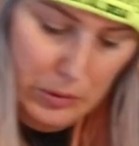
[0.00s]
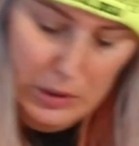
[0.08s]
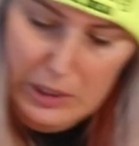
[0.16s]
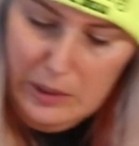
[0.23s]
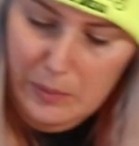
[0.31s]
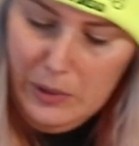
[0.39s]

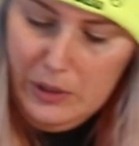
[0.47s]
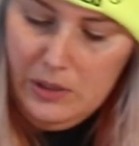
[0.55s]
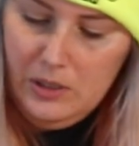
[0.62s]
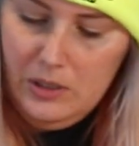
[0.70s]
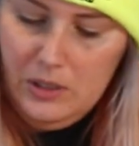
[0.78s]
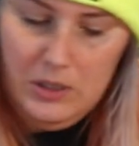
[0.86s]
deep,
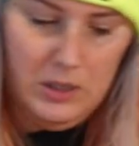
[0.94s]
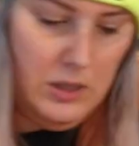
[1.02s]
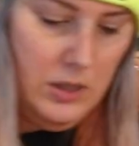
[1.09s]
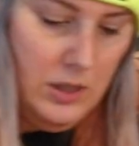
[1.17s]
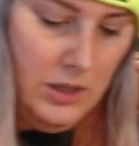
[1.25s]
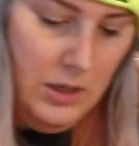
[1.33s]

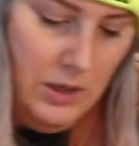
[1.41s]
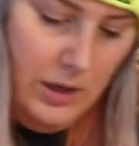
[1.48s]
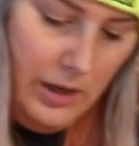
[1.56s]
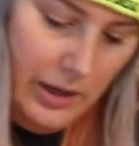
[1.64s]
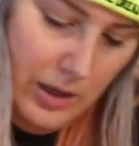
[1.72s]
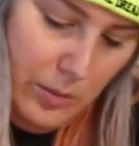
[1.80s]

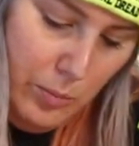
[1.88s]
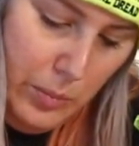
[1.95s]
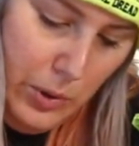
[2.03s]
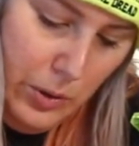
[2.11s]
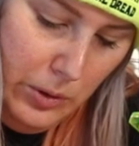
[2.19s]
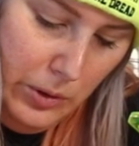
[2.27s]
I can
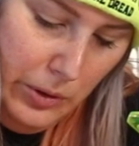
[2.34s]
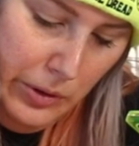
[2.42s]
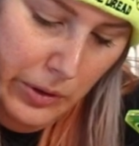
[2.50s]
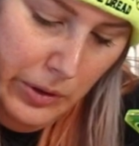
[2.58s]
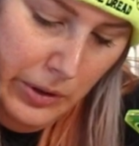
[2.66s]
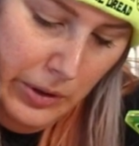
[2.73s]

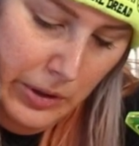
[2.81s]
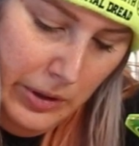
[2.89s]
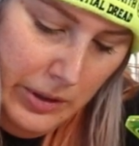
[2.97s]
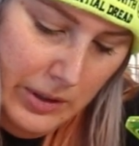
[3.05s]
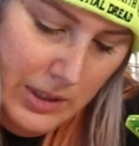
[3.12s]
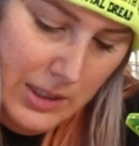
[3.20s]

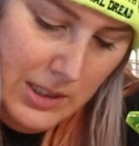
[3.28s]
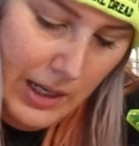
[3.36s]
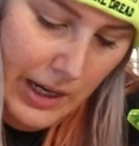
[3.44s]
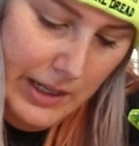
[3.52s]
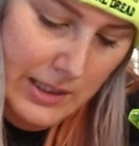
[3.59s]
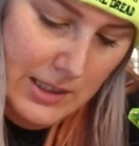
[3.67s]
pull the
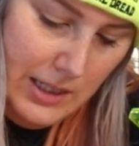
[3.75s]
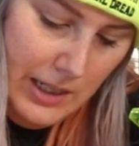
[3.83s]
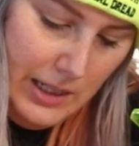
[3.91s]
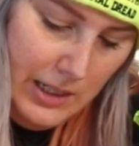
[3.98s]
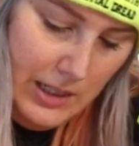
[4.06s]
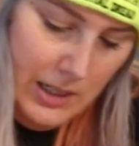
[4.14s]
sides
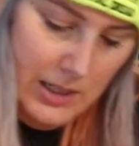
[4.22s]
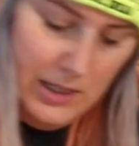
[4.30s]
in.